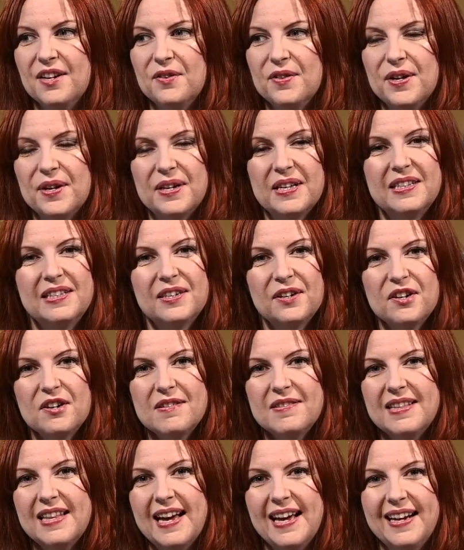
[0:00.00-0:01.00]
they're
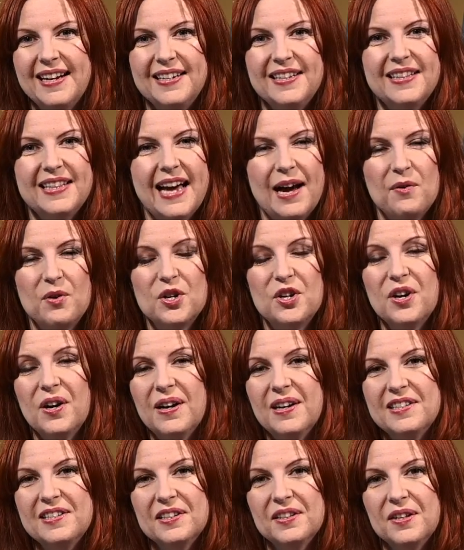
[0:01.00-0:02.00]
concerned that would
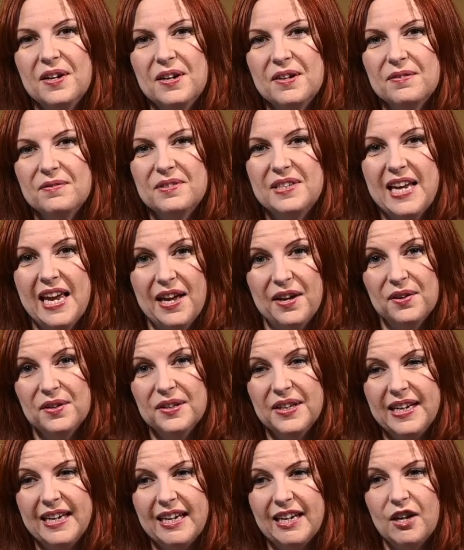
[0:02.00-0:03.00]
cause a lot of
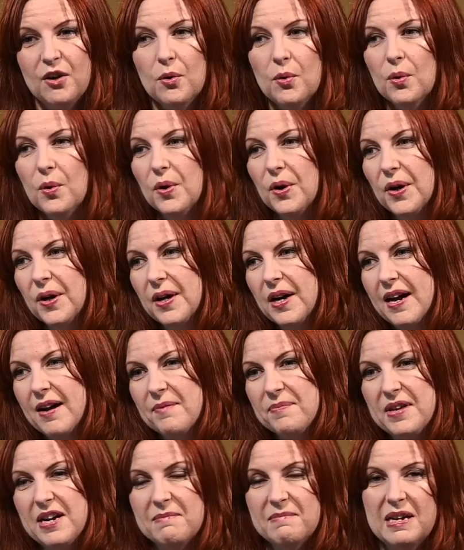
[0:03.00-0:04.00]
tangling or
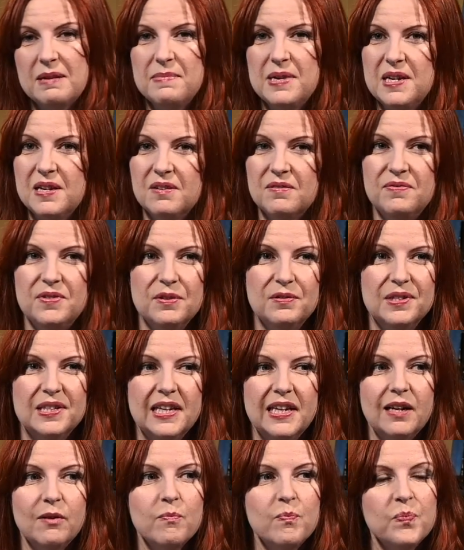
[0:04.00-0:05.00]
that it might be
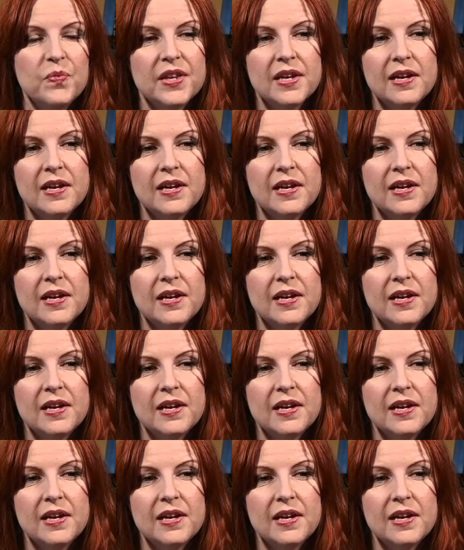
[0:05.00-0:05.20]
confusing.